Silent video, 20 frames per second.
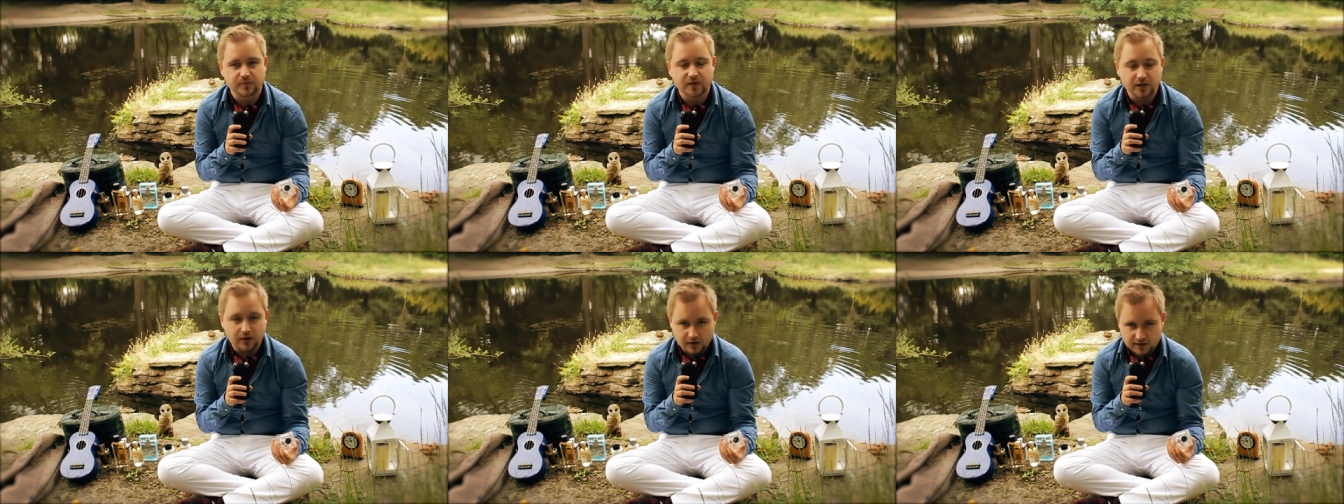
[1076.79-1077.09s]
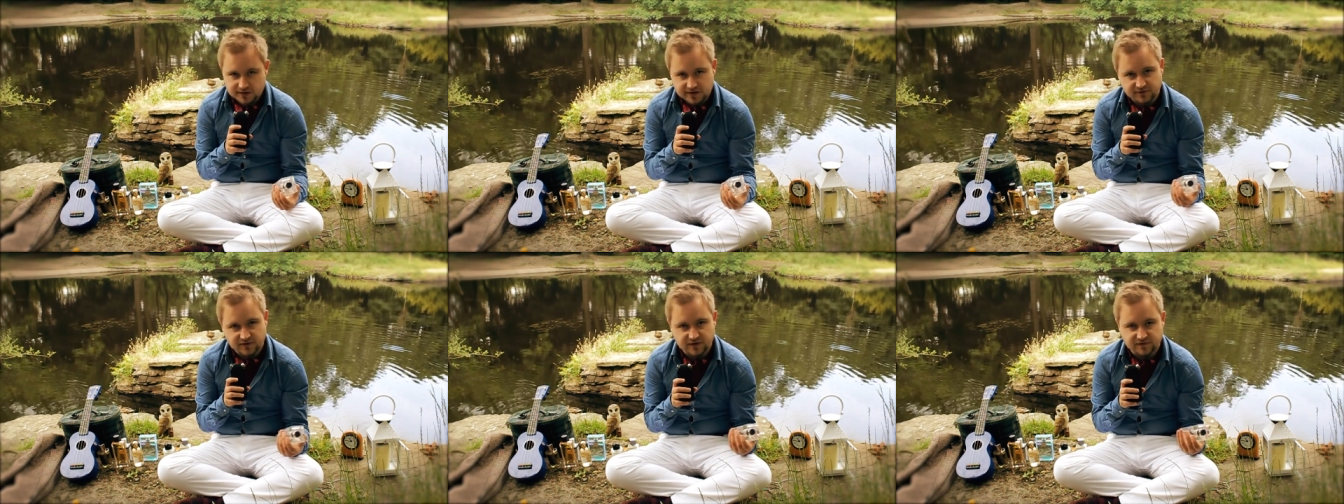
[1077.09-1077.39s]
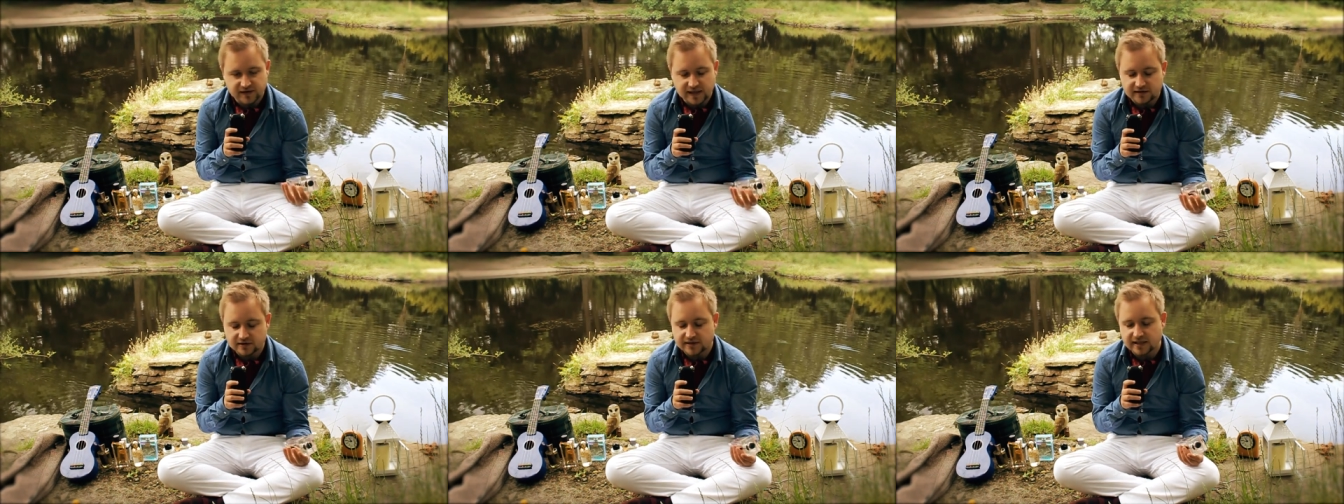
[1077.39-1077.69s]
because of the
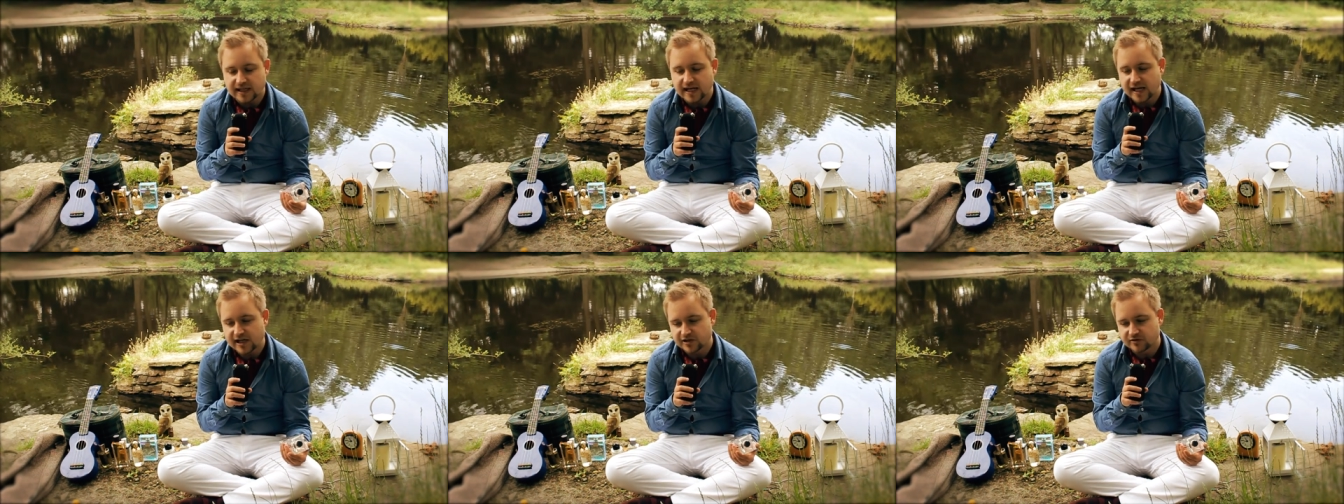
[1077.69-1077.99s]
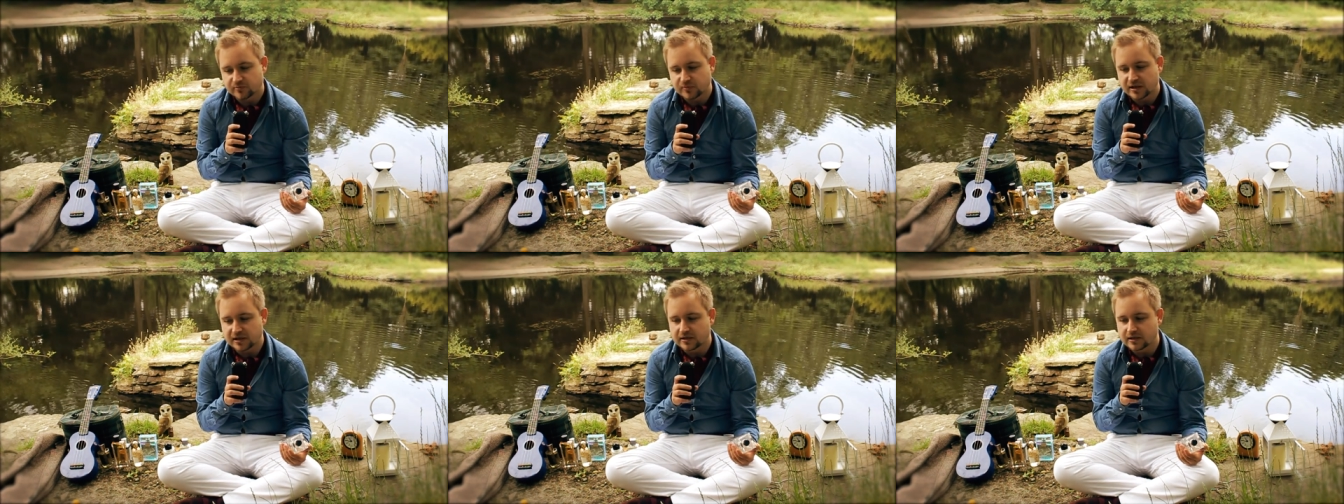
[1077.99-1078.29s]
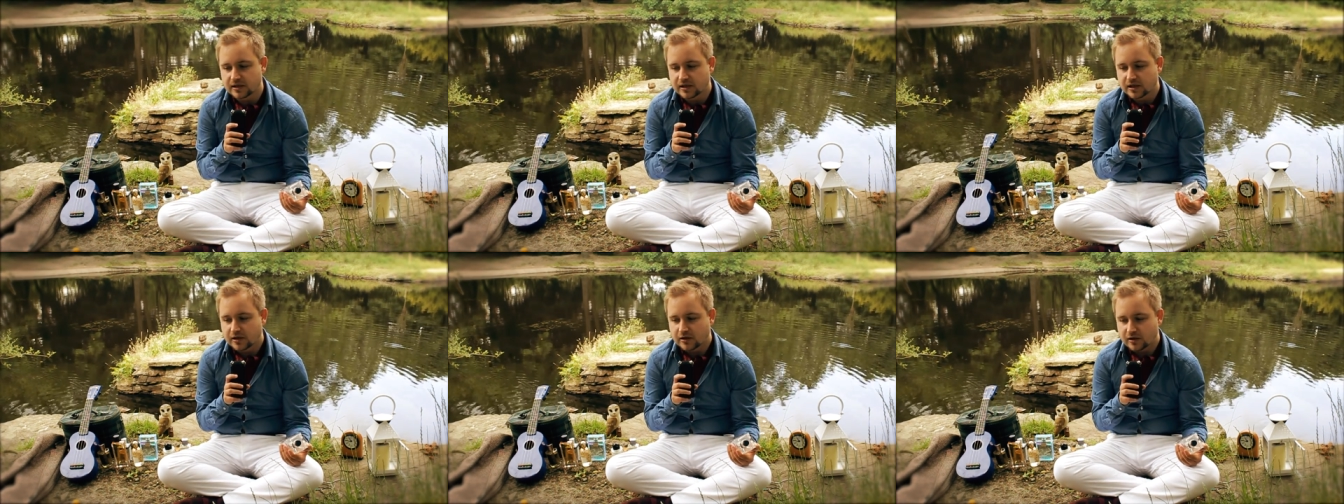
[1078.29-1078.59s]
fact that it has been
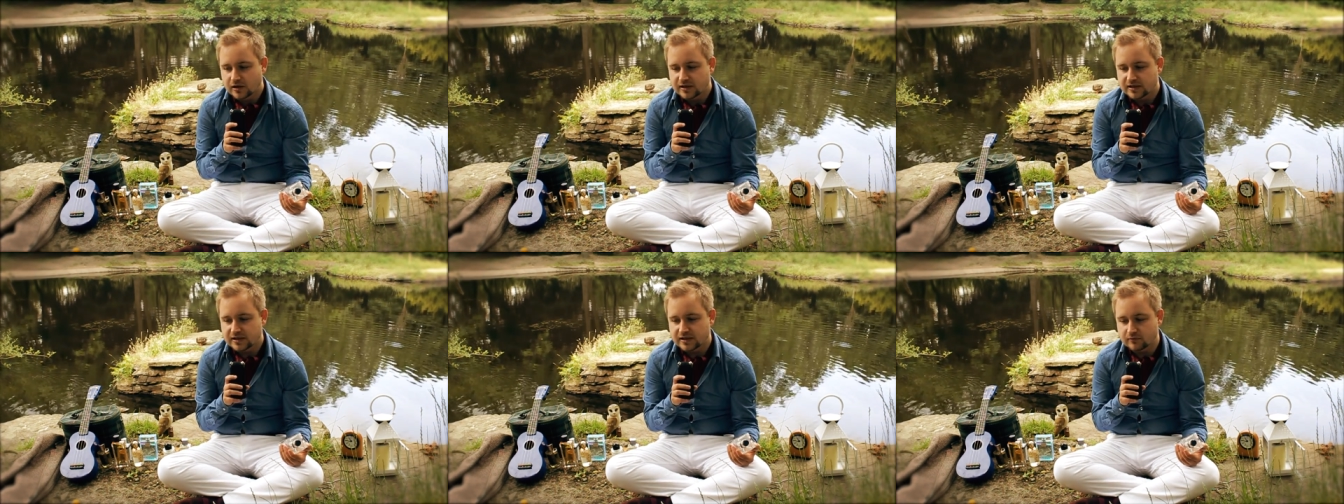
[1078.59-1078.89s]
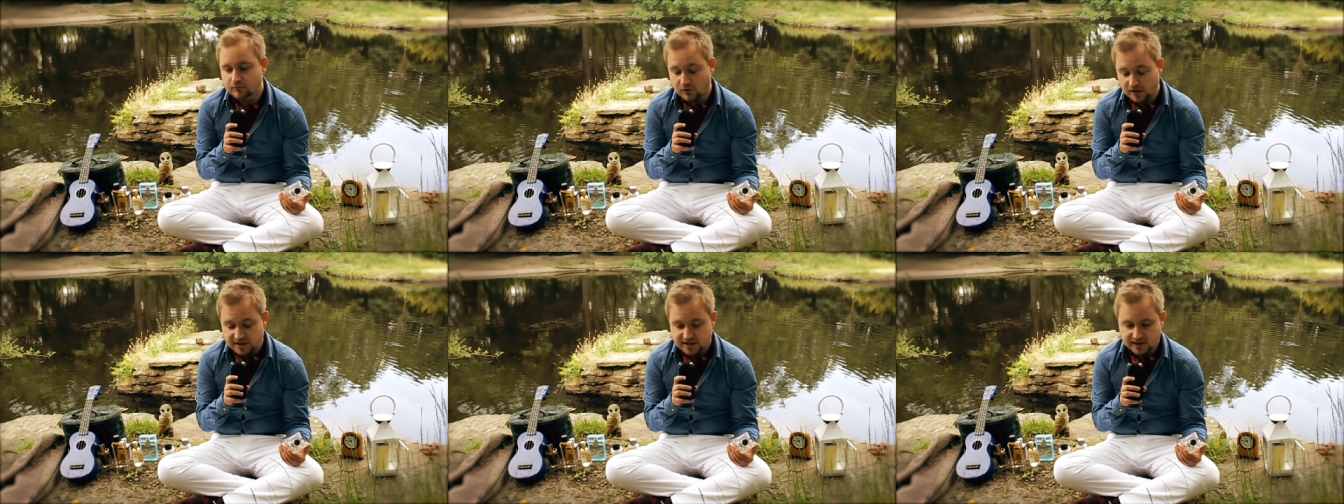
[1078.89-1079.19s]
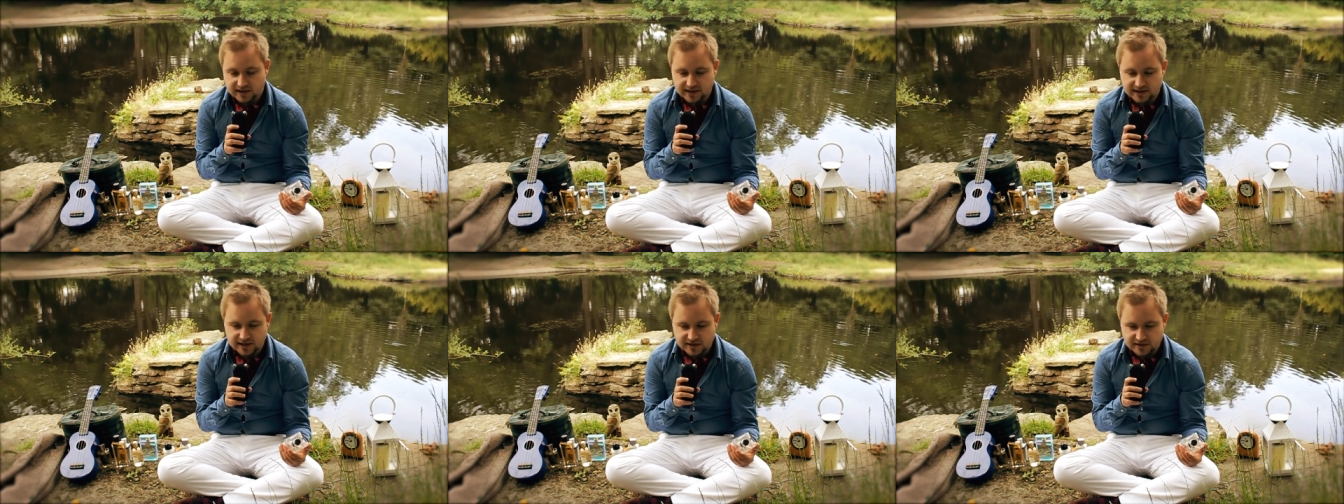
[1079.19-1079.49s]

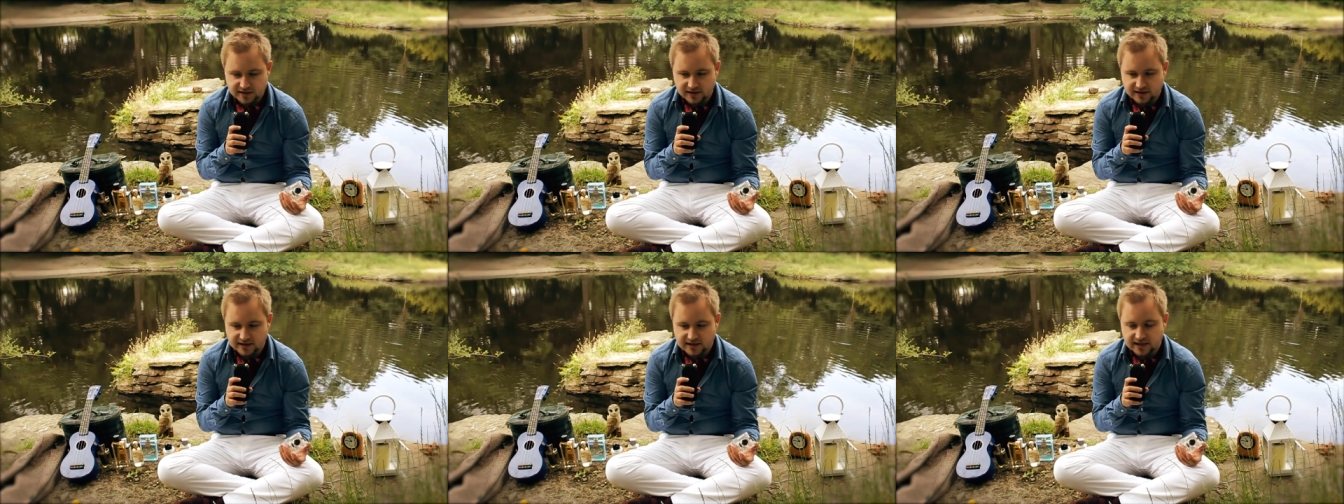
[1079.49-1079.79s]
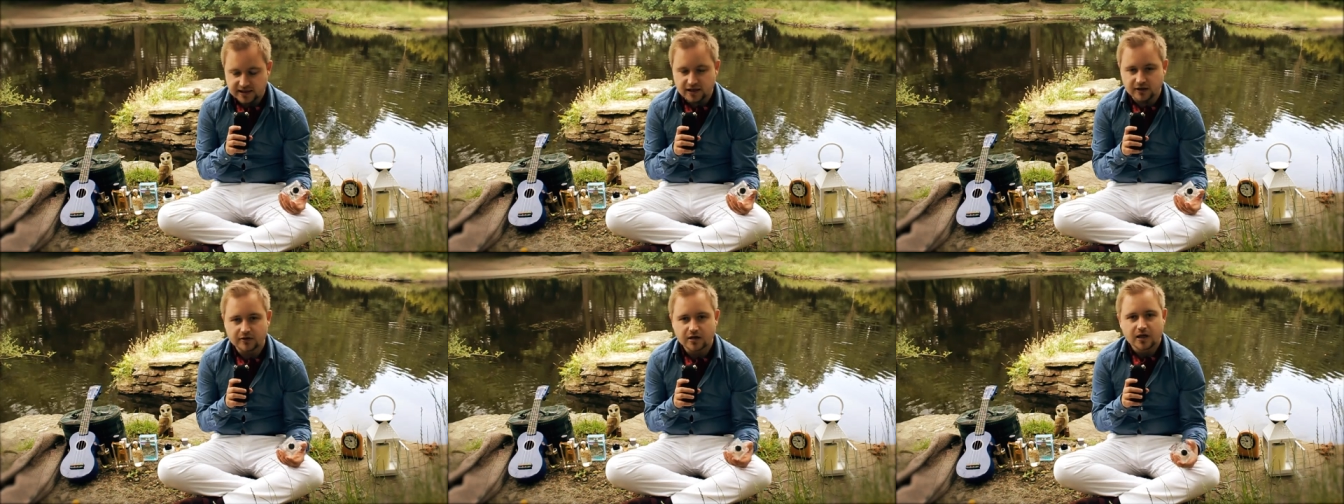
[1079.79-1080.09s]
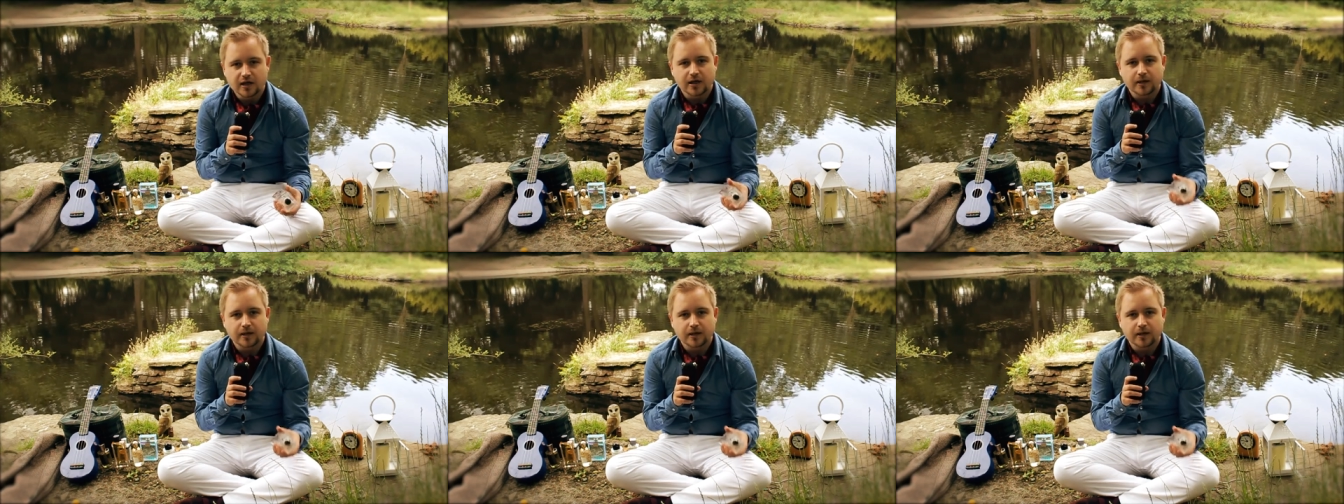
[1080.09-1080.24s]
recently discontinued.